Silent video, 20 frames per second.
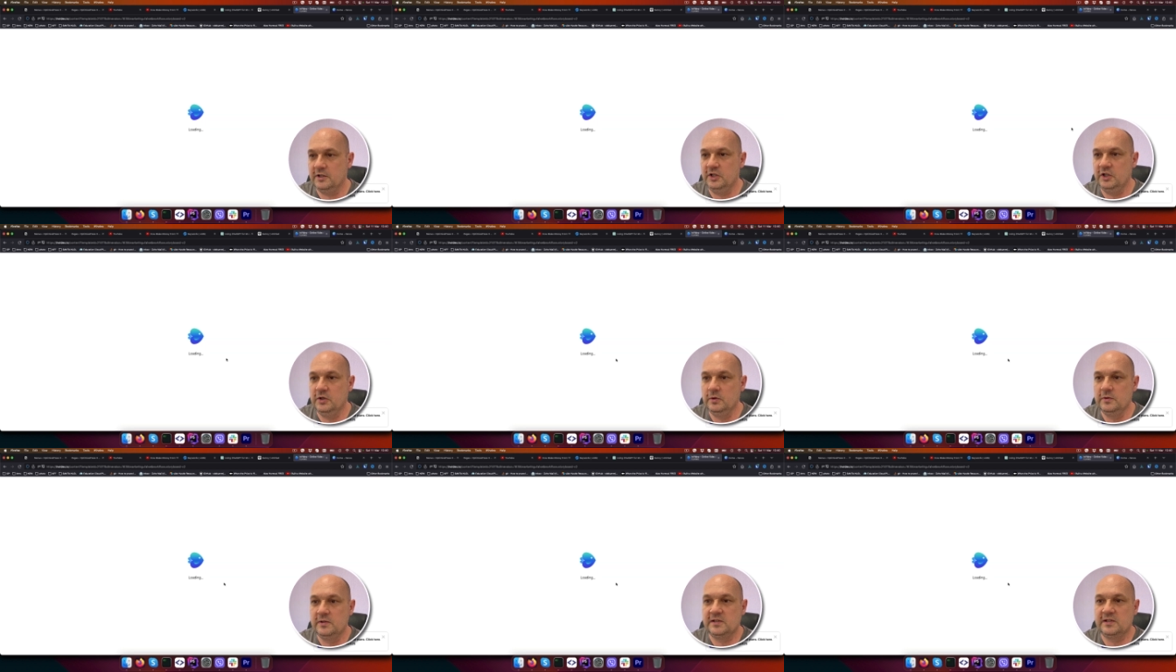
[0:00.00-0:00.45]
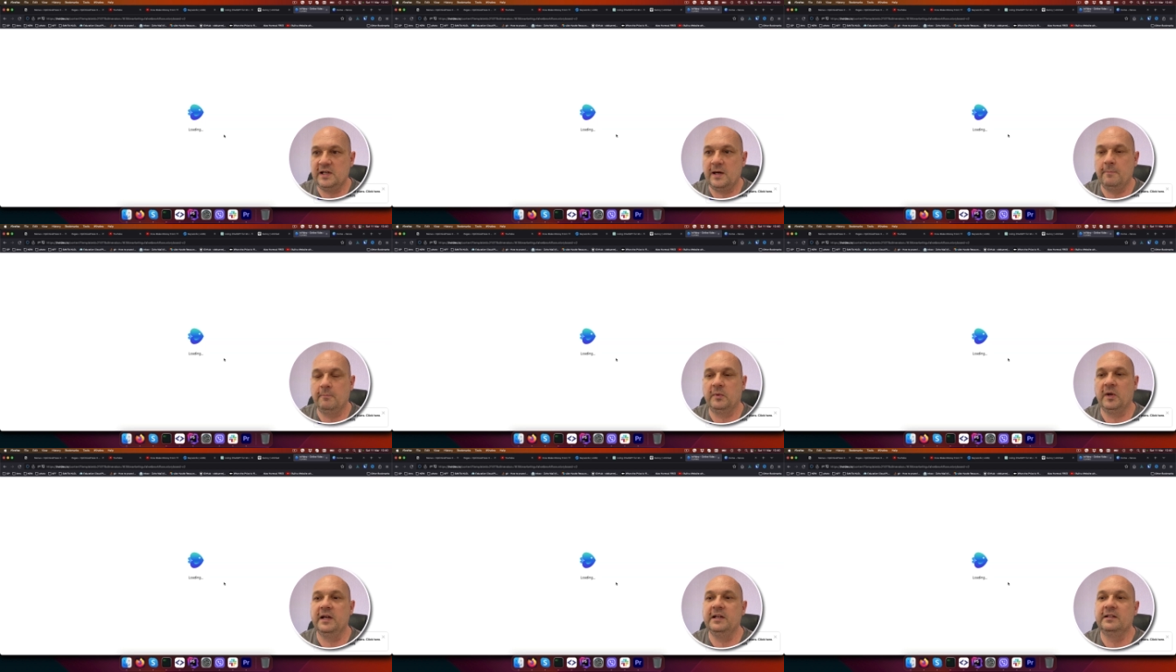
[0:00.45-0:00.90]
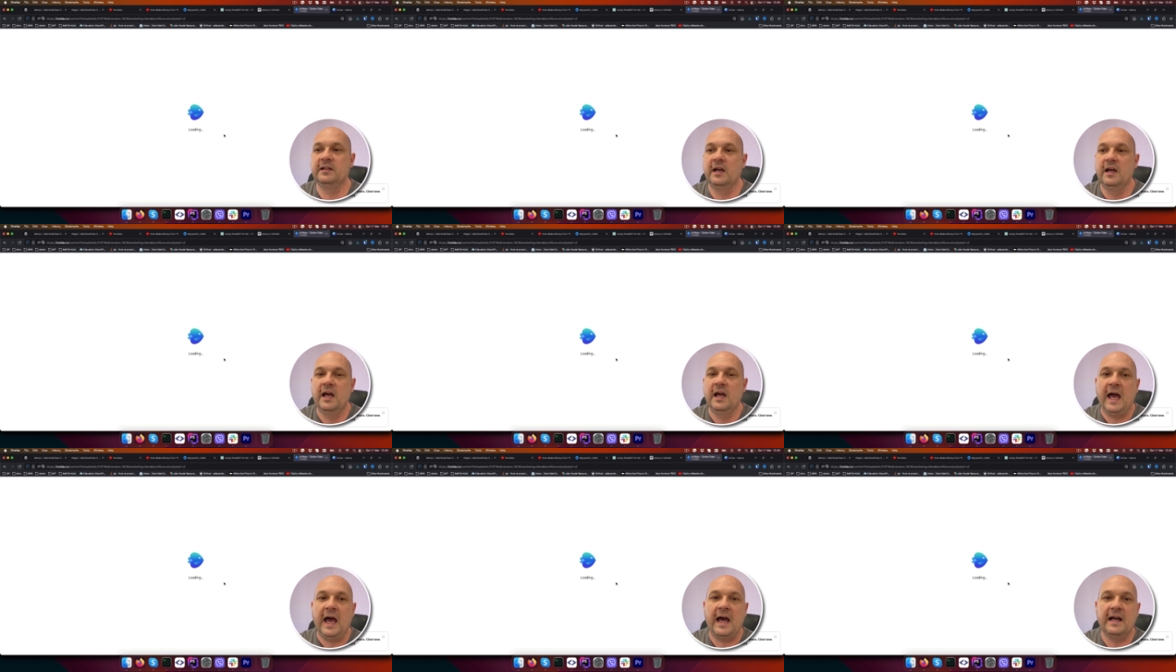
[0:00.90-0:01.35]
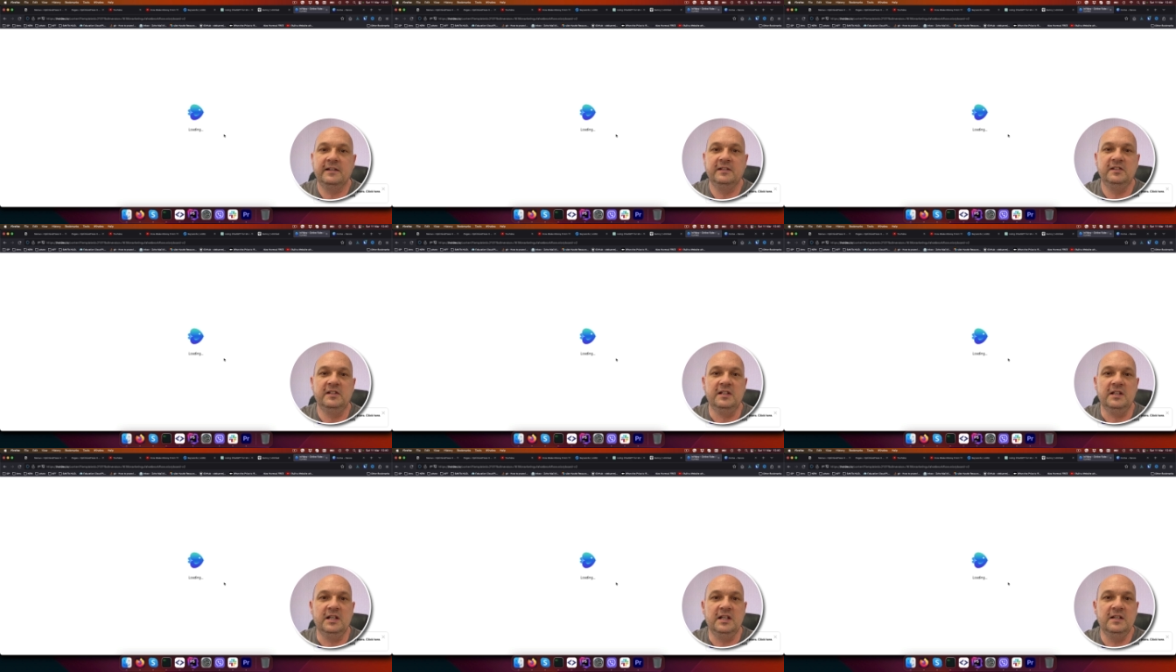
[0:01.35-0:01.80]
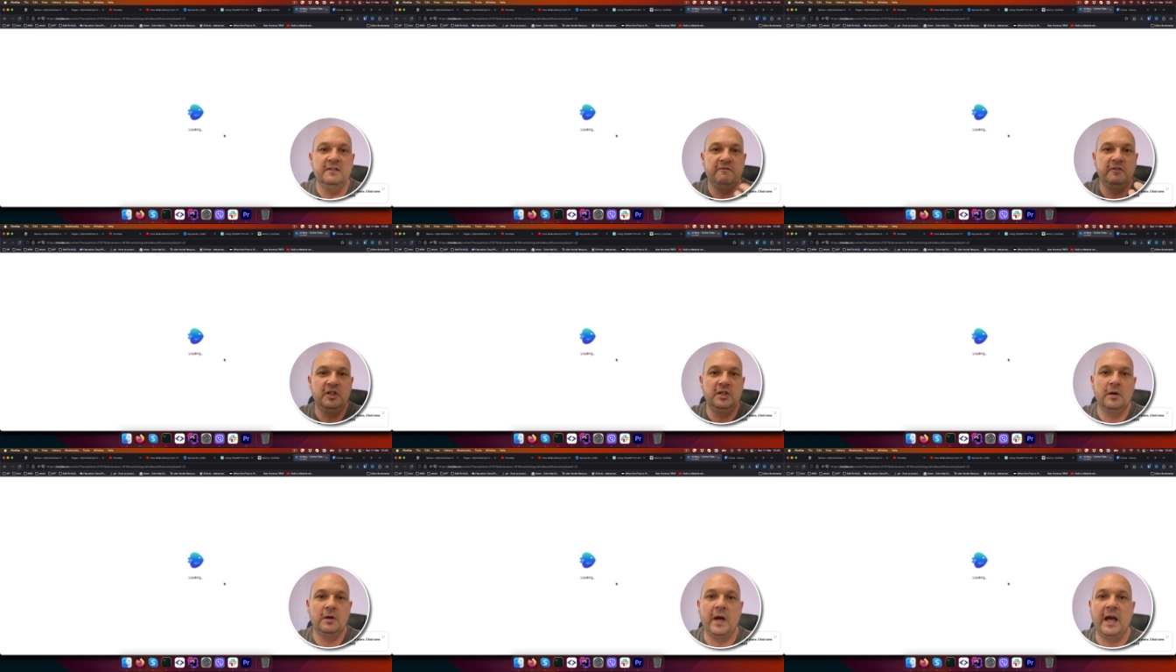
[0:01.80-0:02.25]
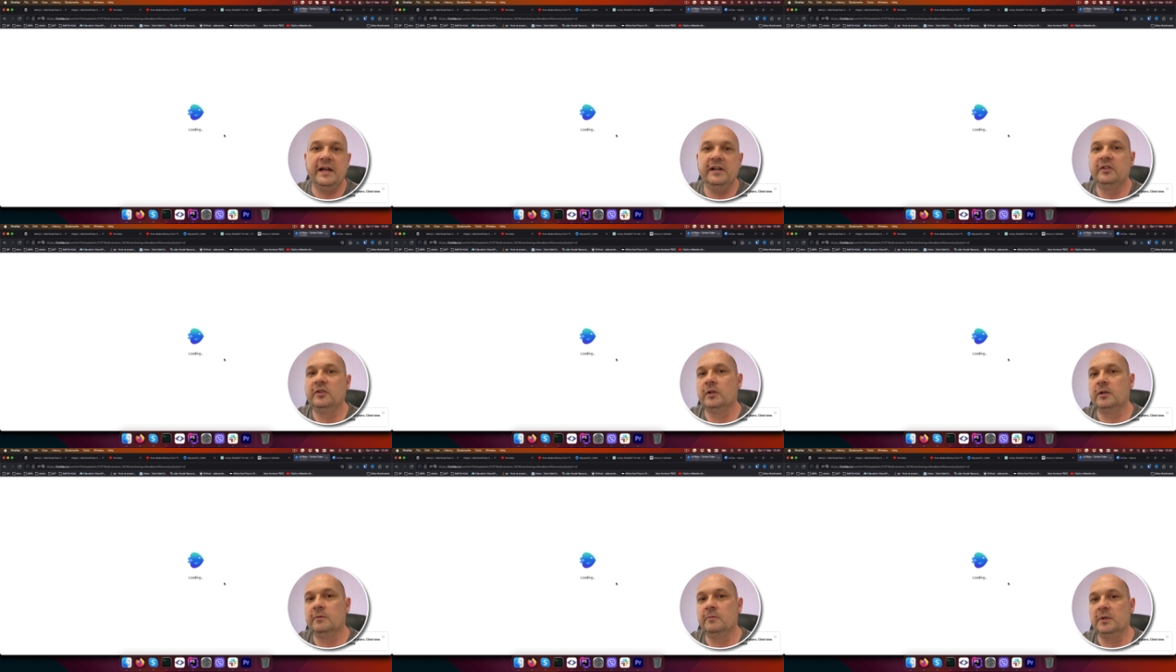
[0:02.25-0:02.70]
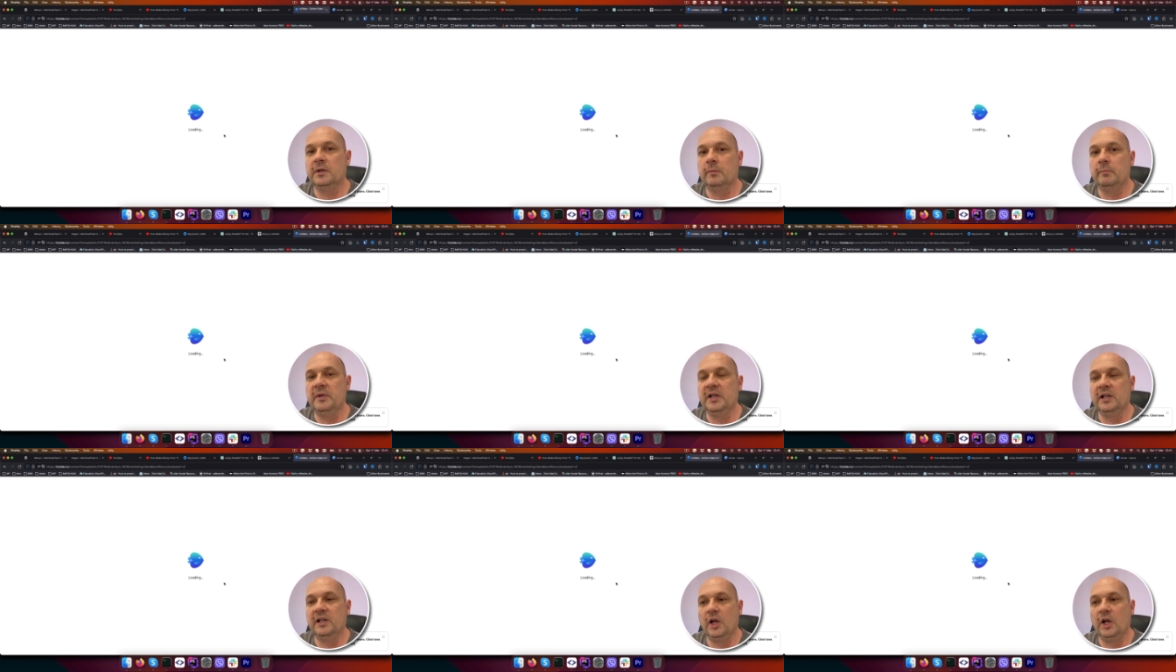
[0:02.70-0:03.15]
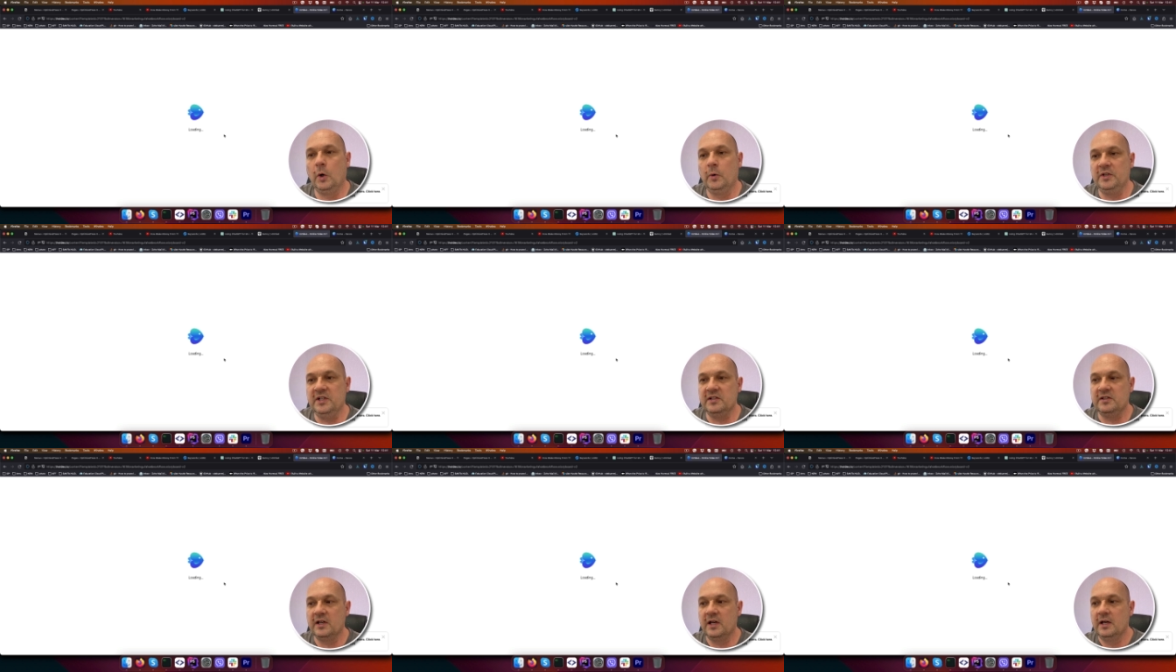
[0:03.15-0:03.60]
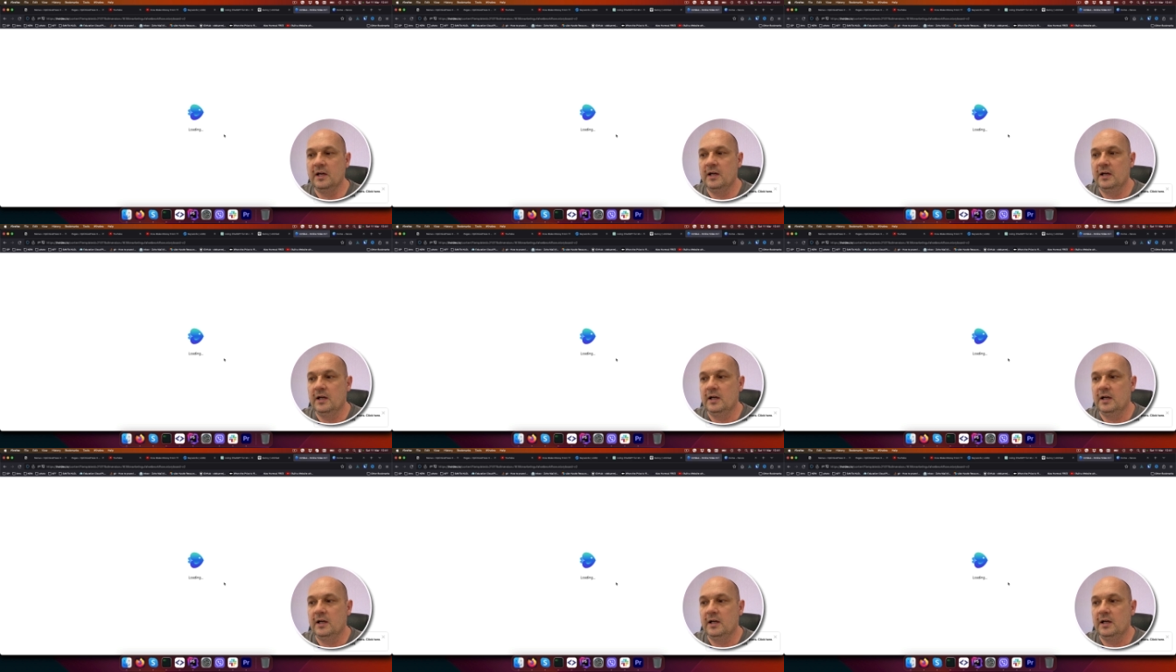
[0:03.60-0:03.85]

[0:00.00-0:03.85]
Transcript: on use template. And the InVideo editor will be loaded.